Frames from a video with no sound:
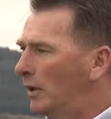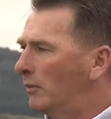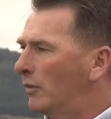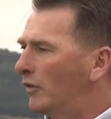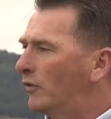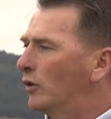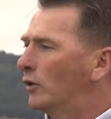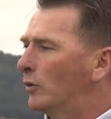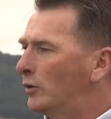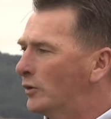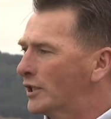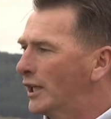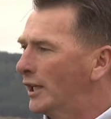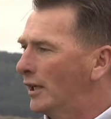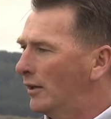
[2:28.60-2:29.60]
before we'd
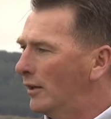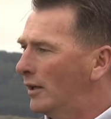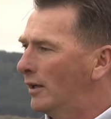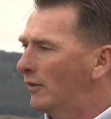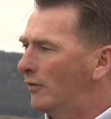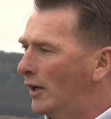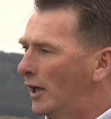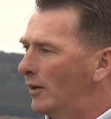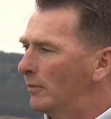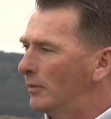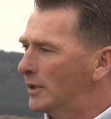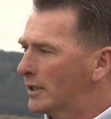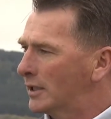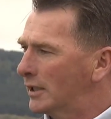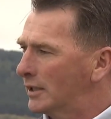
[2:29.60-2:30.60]
site a, a farm
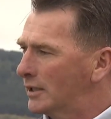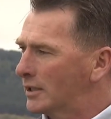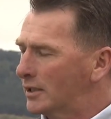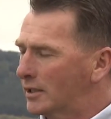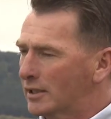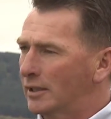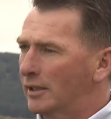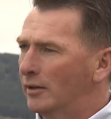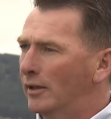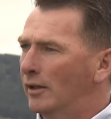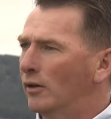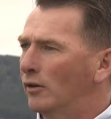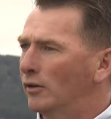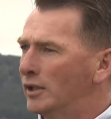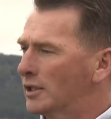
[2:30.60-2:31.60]
is is just that
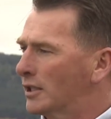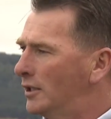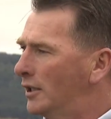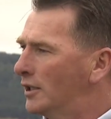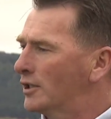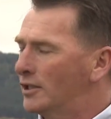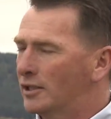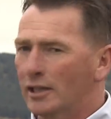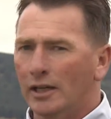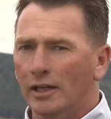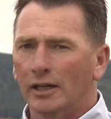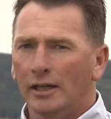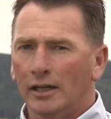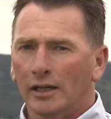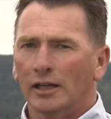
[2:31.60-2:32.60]
all these conditions are
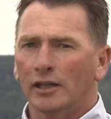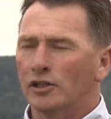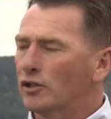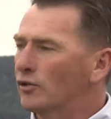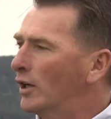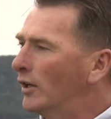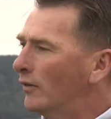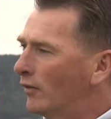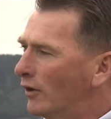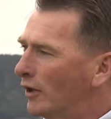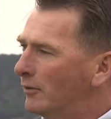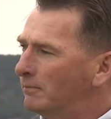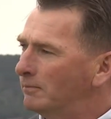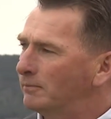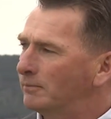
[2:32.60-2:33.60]
are just right for it.